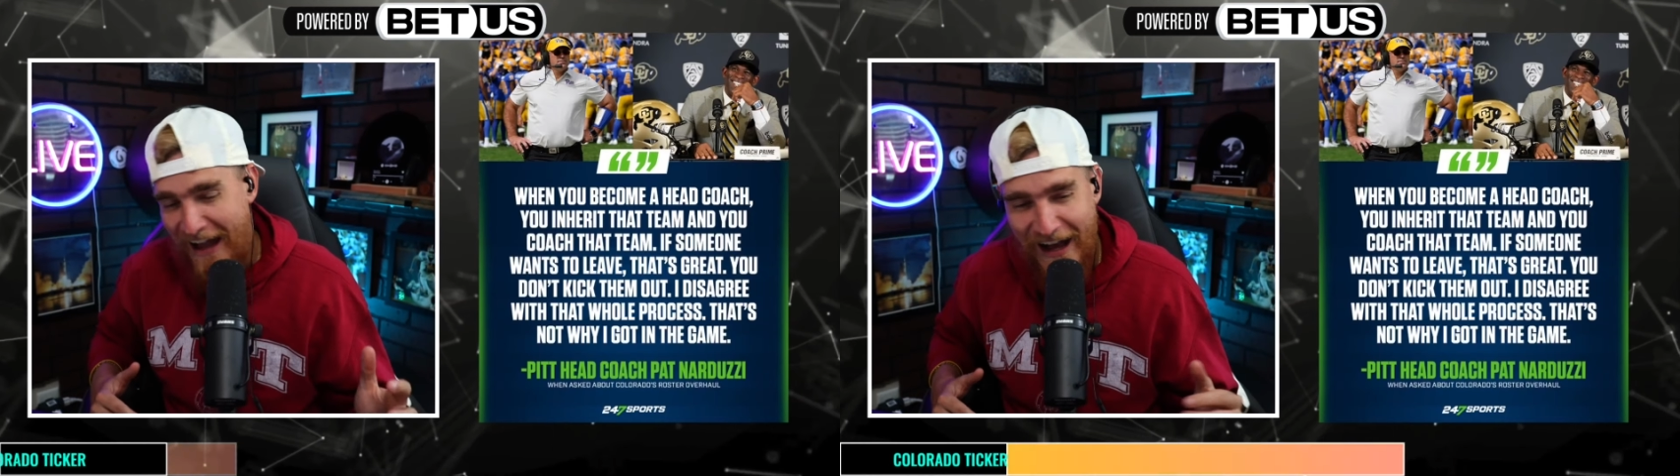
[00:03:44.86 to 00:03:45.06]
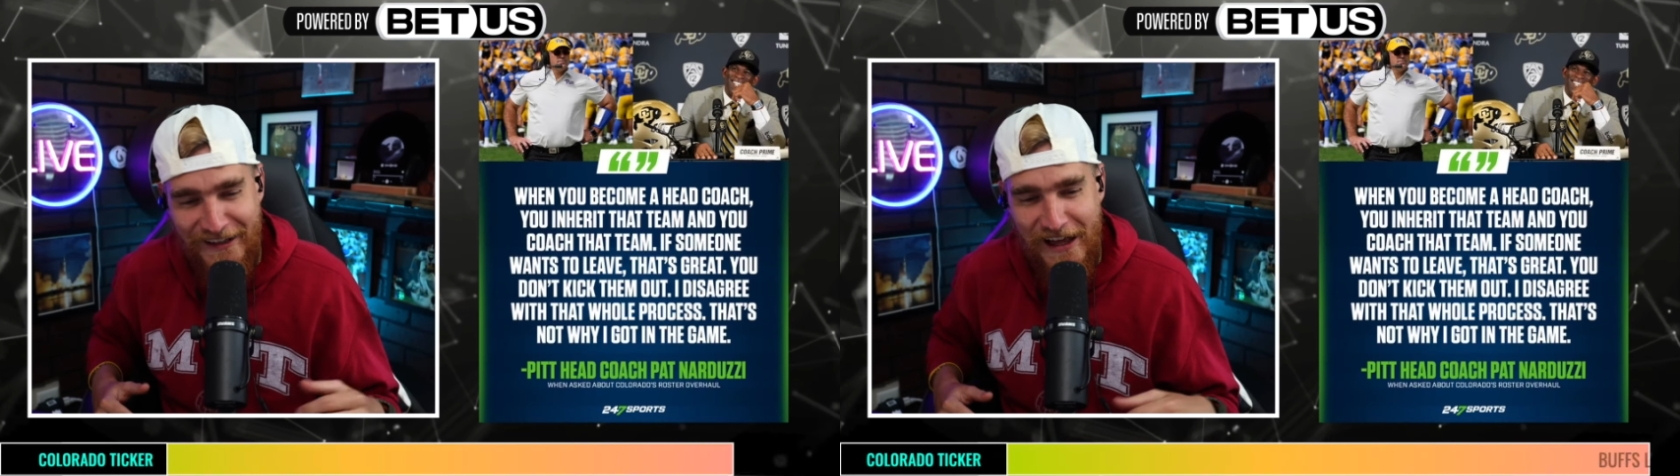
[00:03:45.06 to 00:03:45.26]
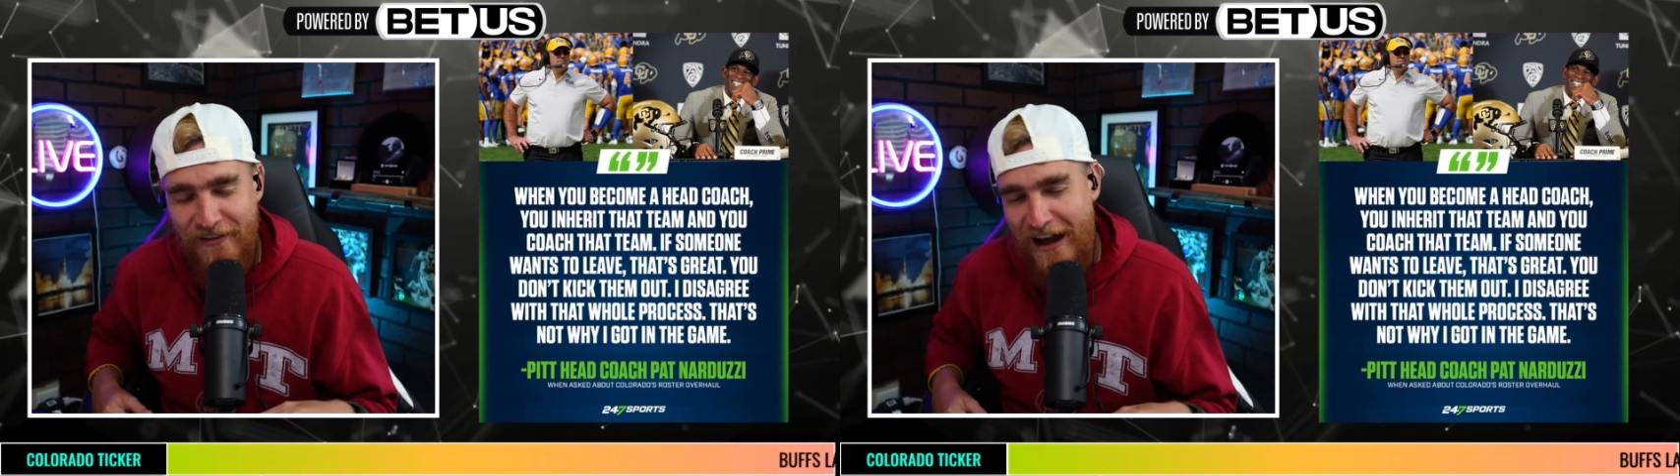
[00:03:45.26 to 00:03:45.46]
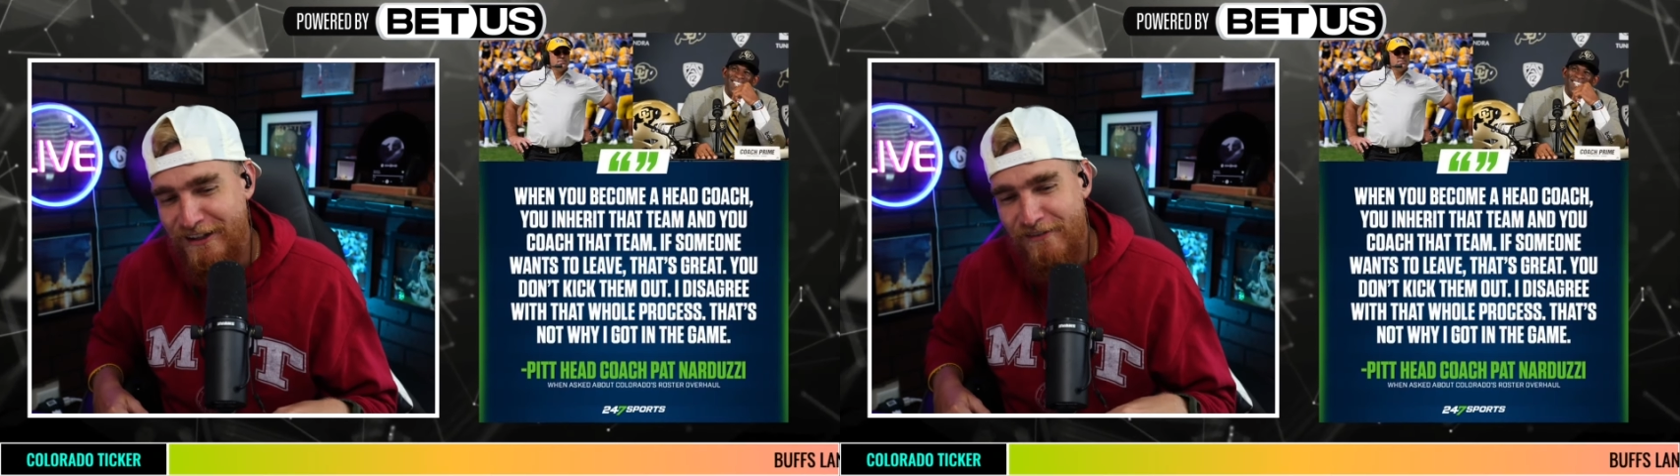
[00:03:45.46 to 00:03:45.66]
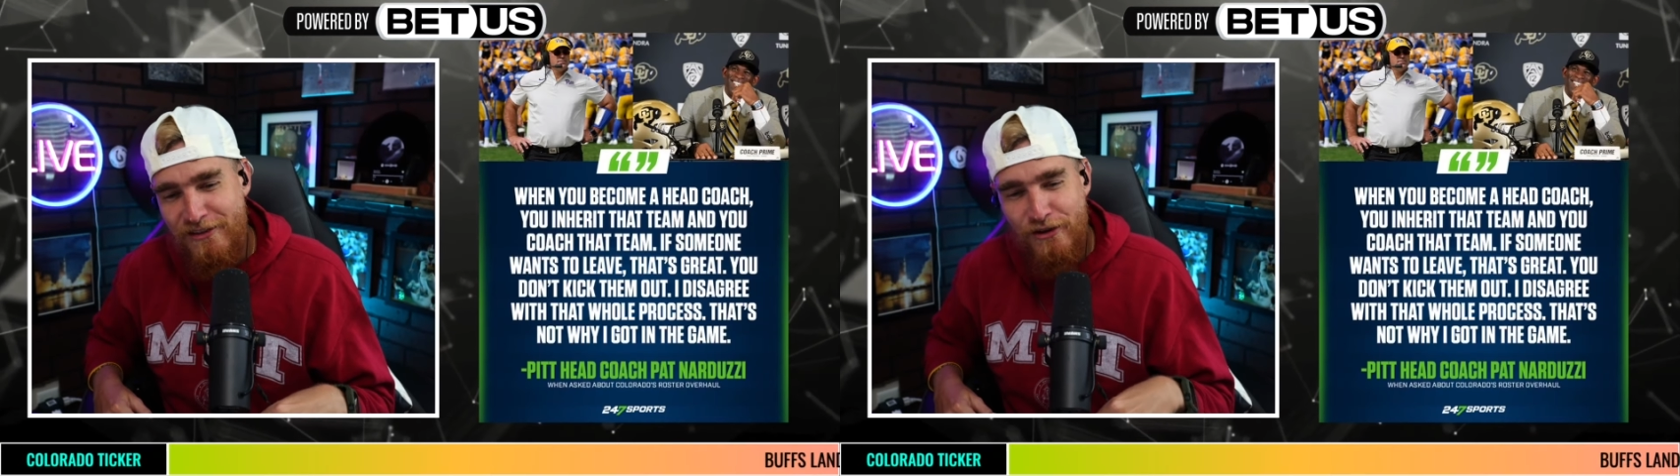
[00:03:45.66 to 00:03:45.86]
I love it. I
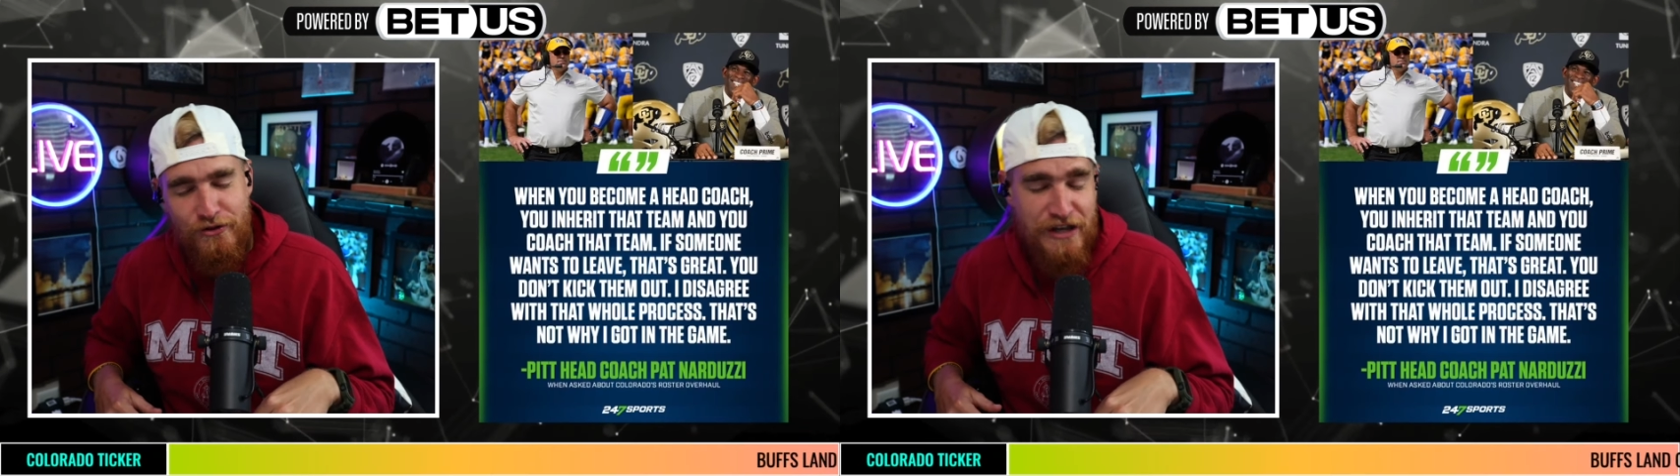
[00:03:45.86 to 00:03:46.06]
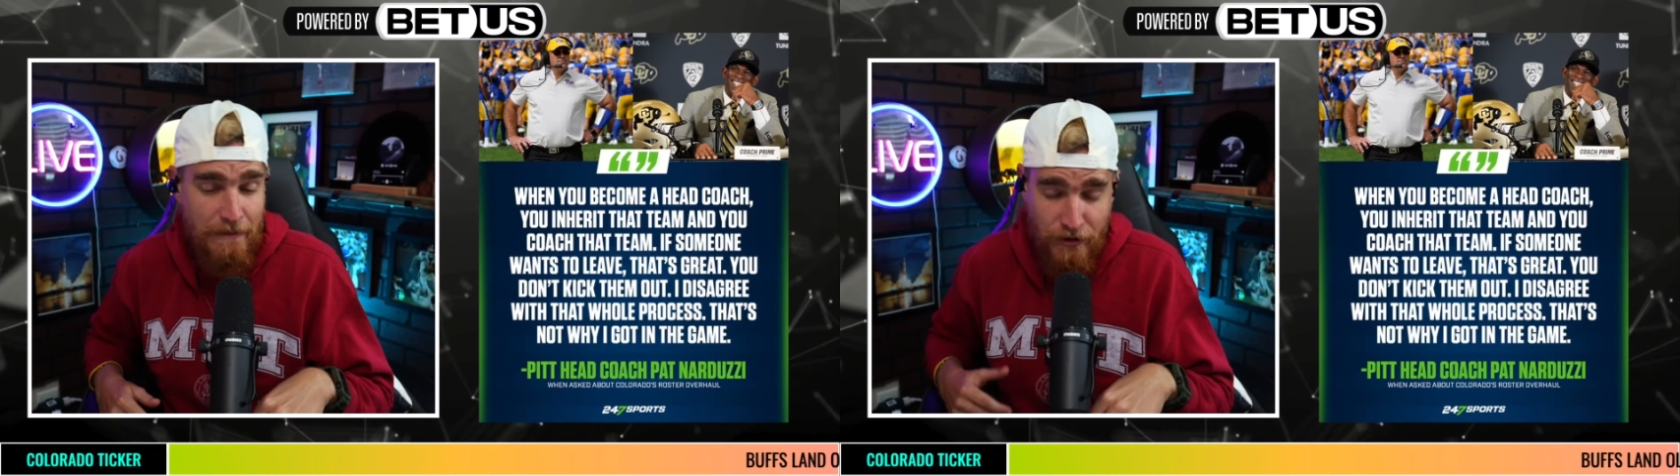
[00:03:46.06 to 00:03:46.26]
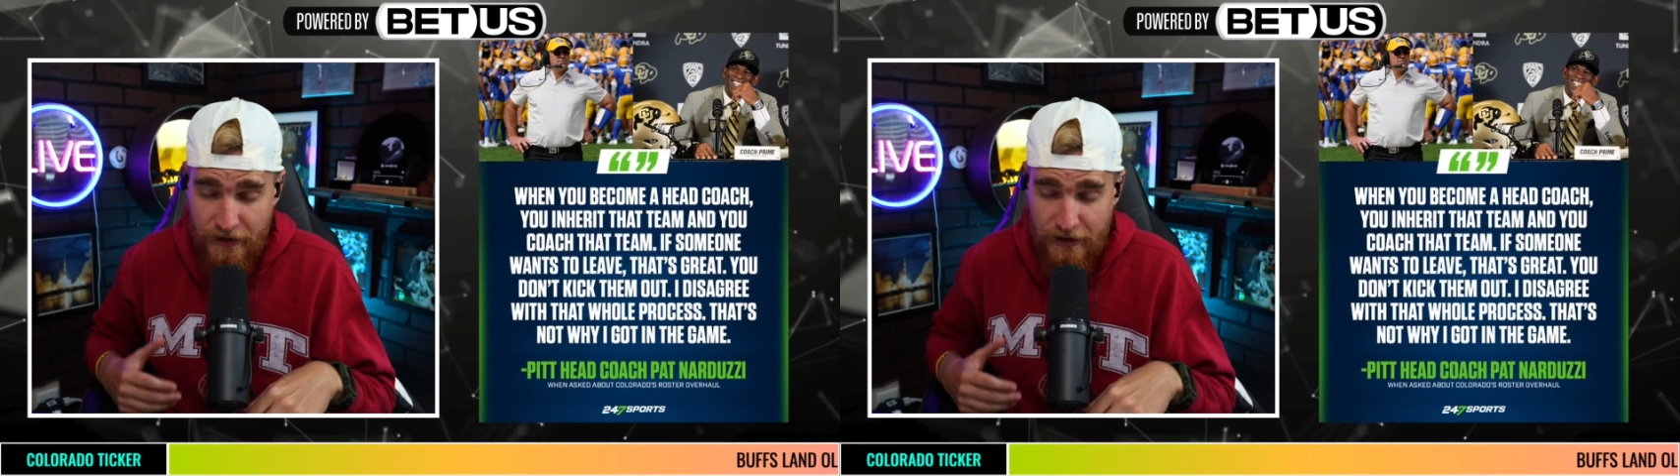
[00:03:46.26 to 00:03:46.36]
love the little jab.